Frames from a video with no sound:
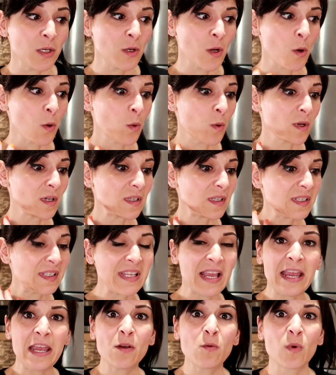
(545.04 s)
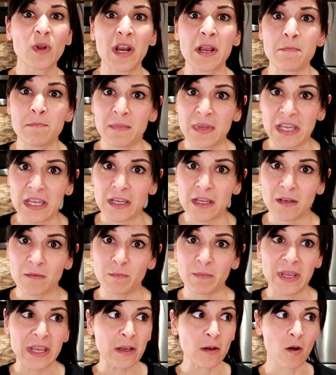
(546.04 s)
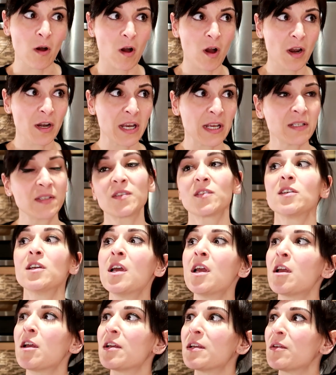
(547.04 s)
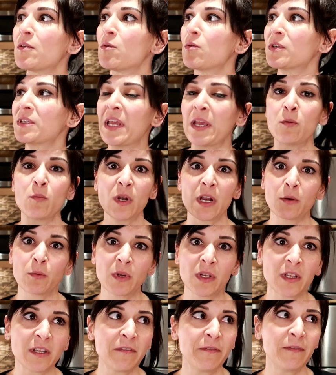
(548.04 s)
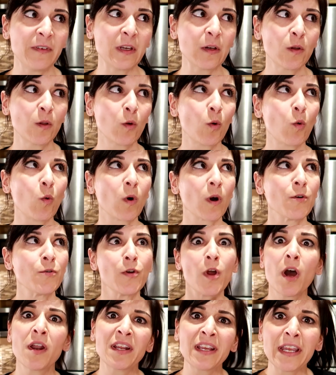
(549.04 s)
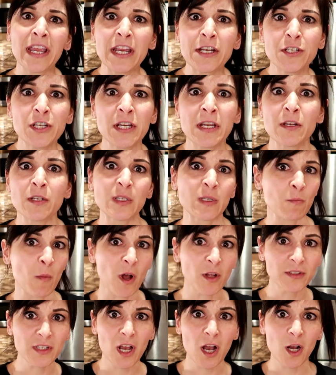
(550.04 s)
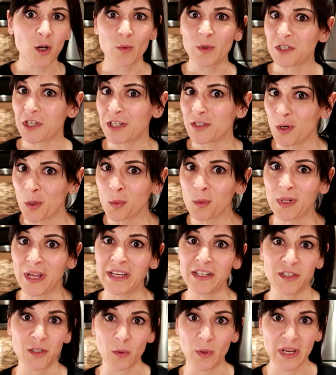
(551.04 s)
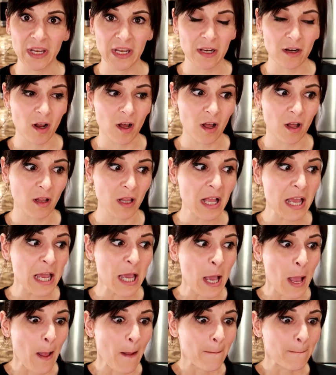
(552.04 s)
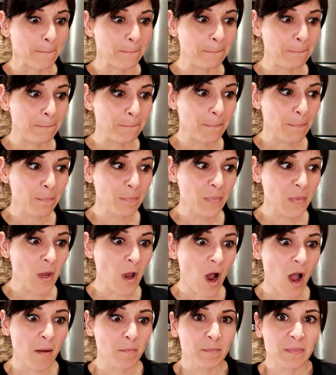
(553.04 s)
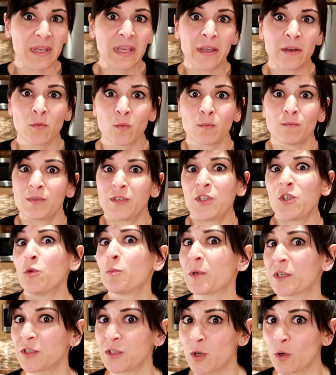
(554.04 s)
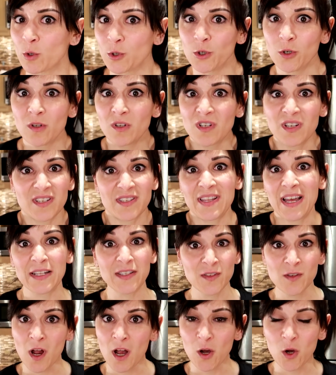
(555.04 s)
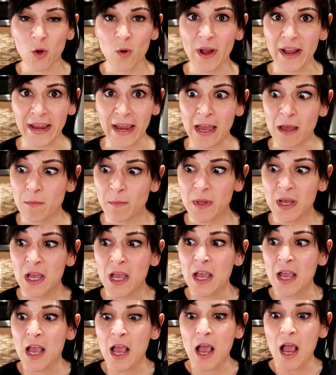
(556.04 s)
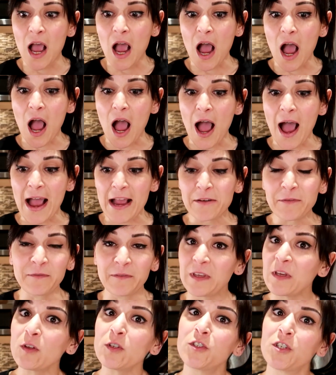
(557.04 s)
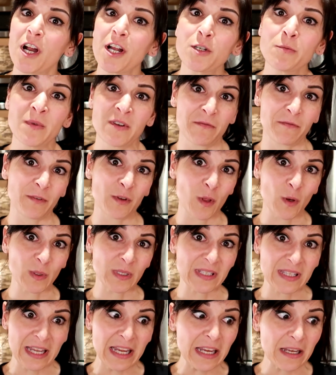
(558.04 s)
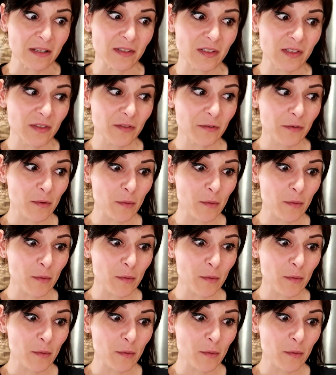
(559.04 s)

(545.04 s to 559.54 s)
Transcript: you know, saying what I mean, being honest, saying what I really feel, or not engaging in small talk, which I don't like doing at all, not being super social because that's not who I am. I feel judgment for those things.